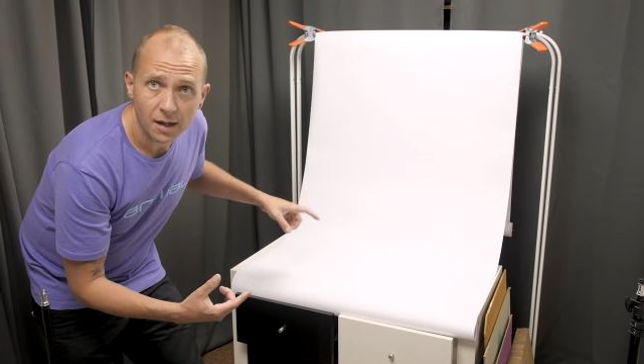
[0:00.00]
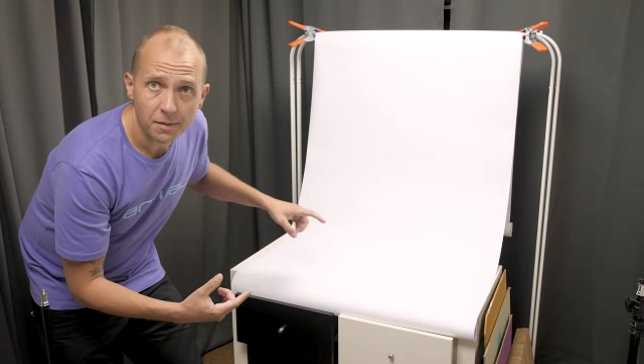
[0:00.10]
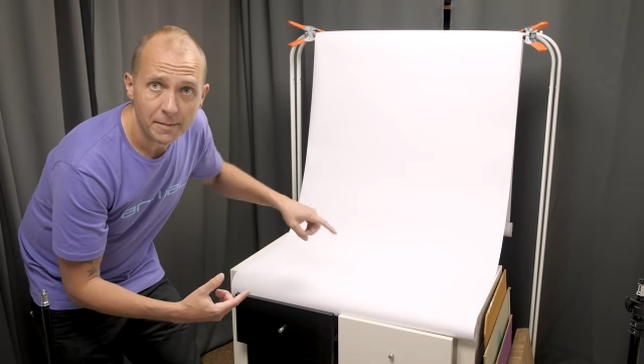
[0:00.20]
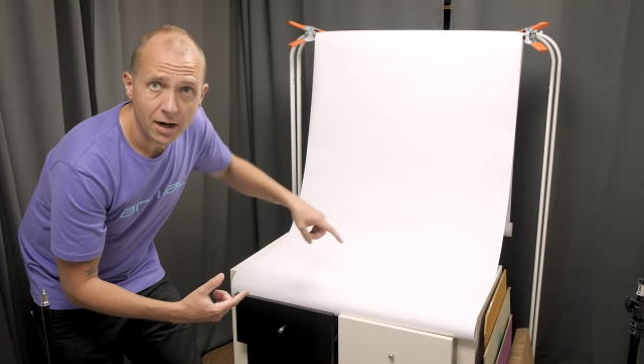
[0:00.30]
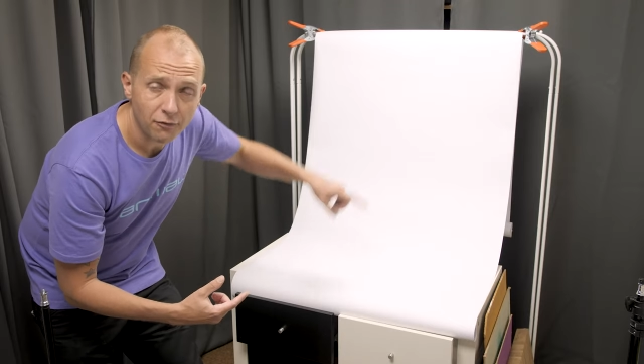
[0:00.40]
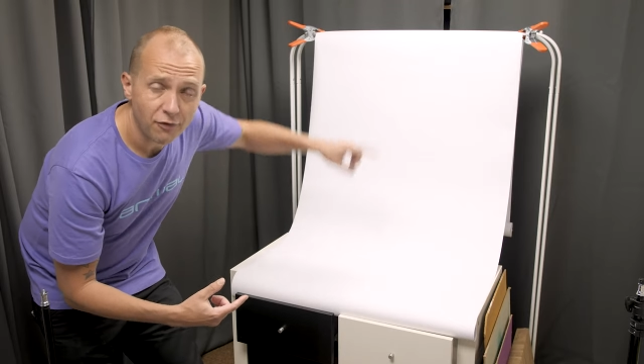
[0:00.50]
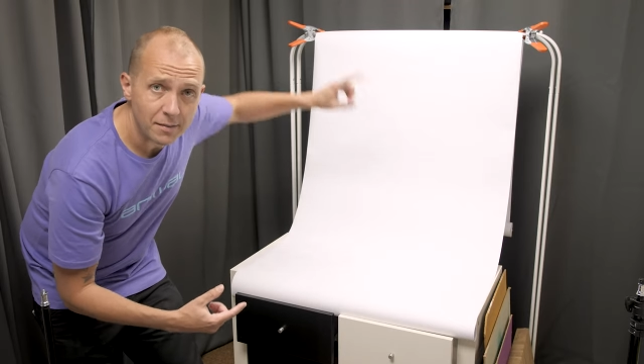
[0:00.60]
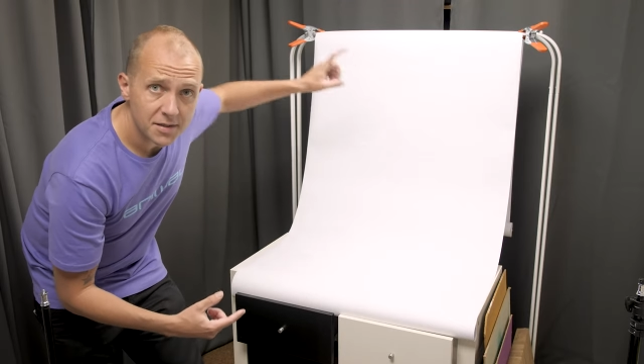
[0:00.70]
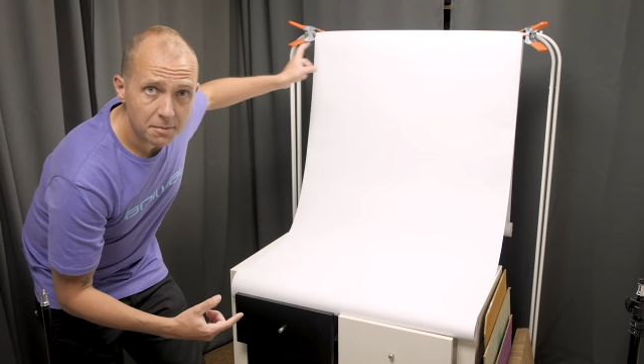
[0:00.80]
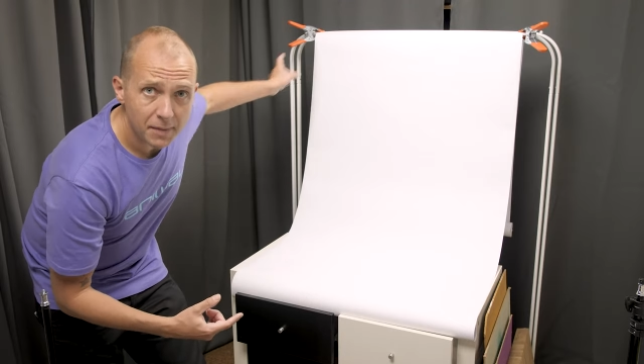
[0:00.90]
a couple of metal
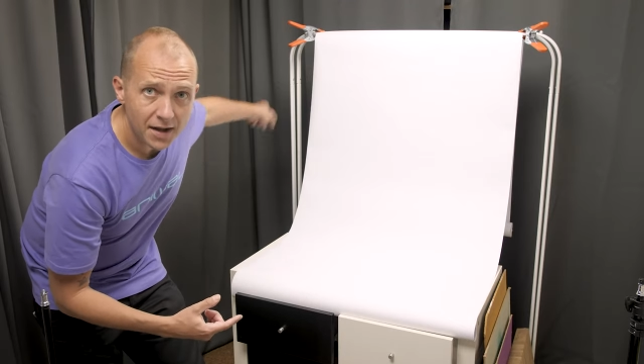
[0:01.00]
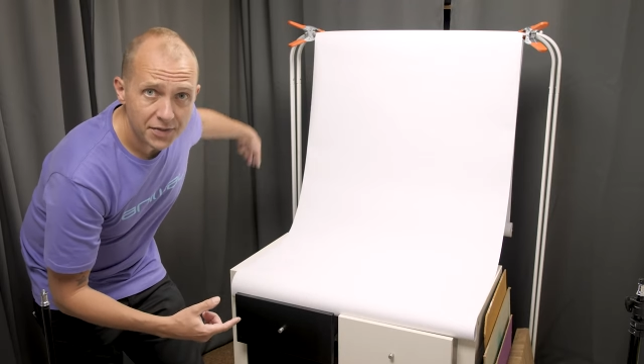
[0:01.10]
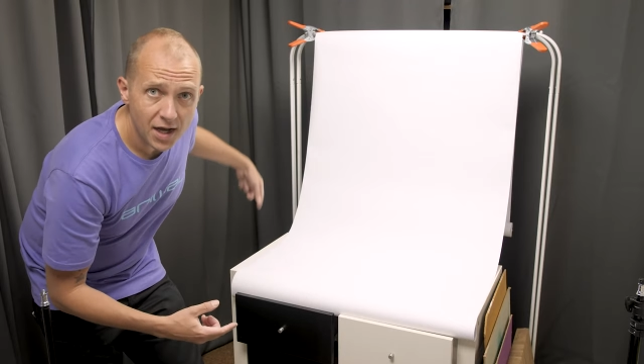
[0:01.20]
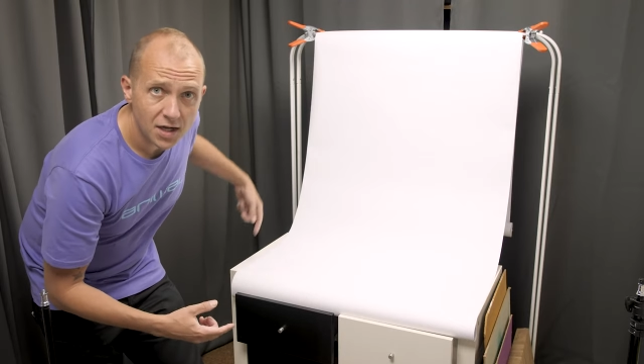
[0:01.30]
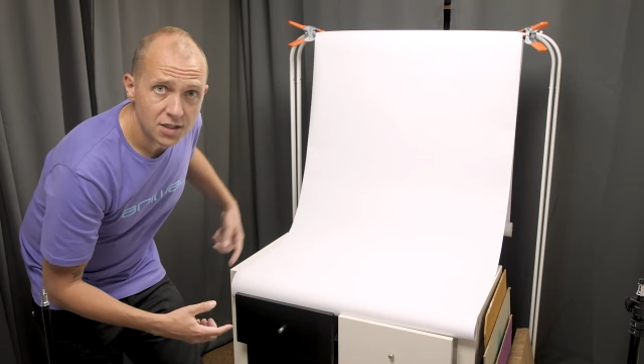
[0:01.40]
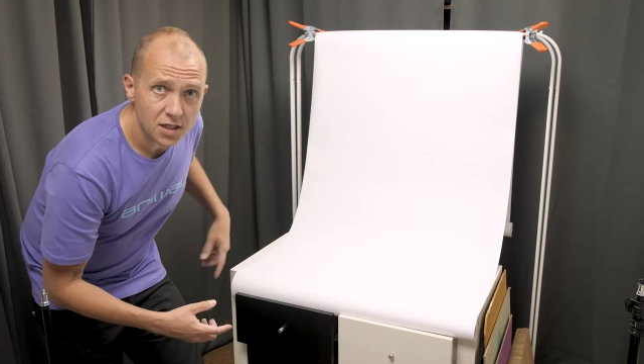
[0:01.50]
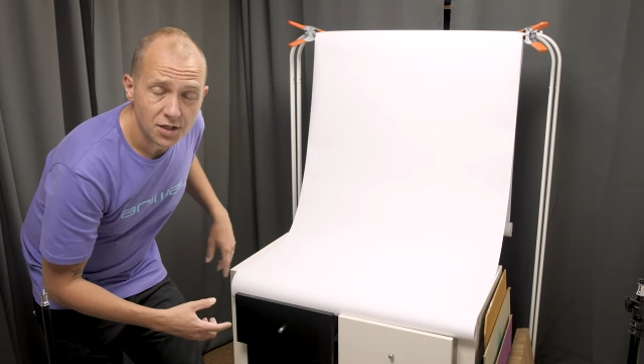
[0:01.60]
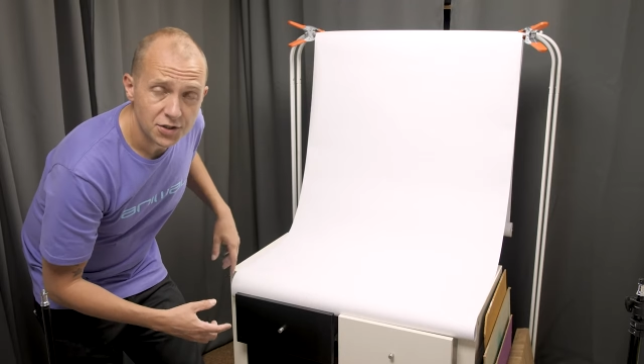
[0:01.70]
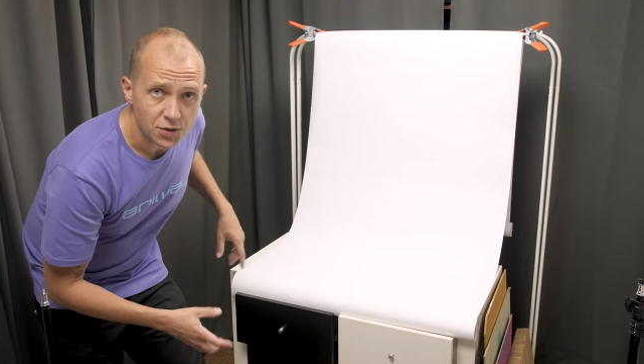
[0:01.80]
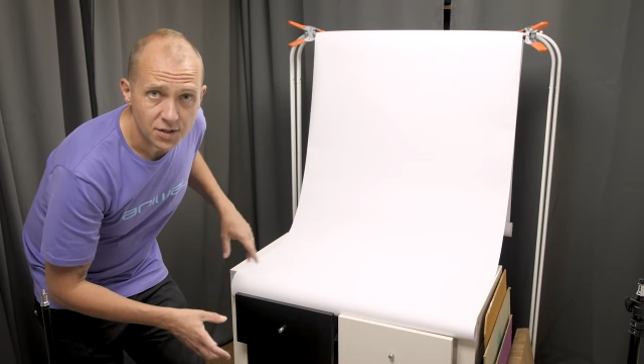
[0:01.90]
frames at the back there I just
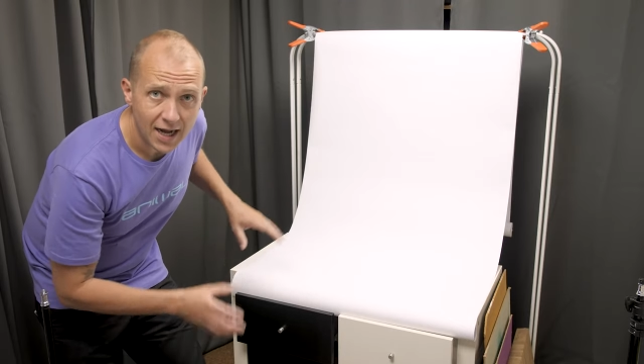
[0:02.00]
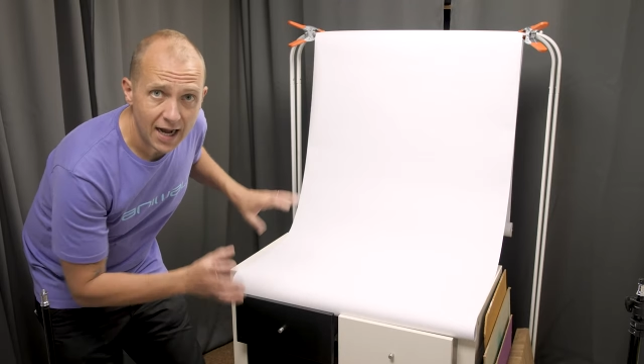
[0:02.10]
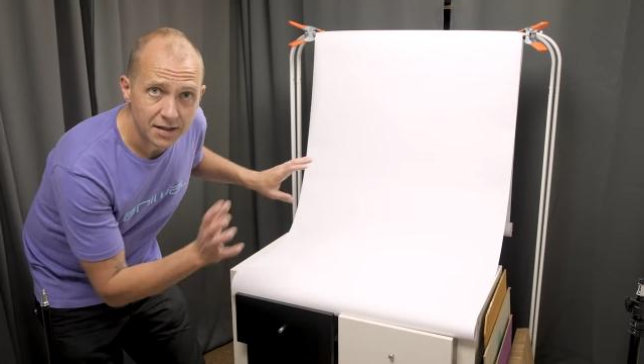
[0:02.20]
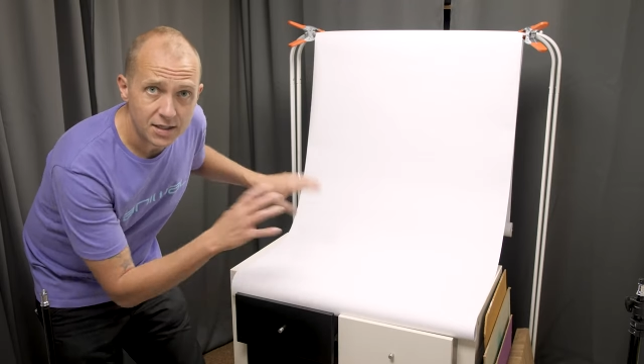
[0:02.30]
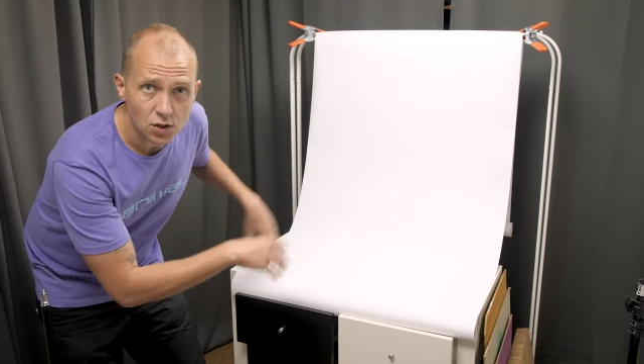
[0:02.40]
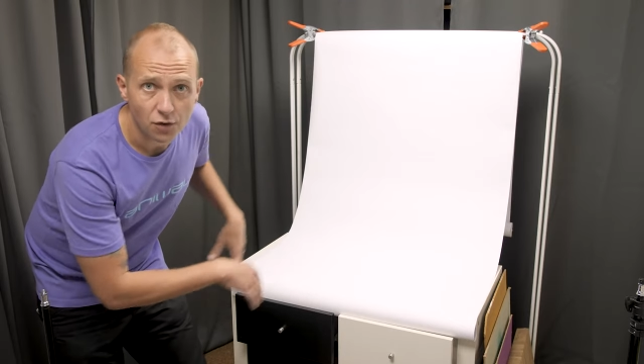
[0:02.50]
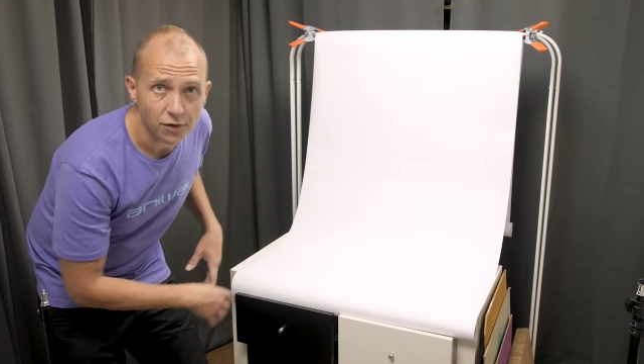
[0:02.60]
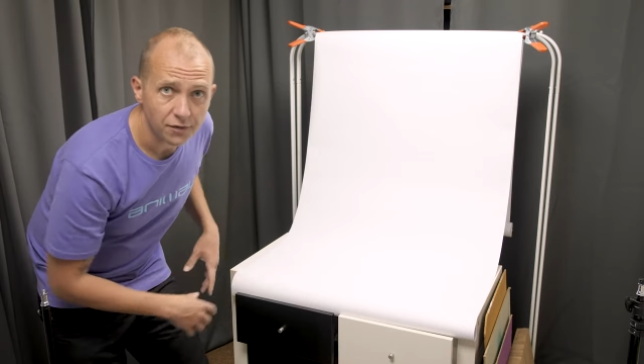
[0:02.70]
like to use to hang this off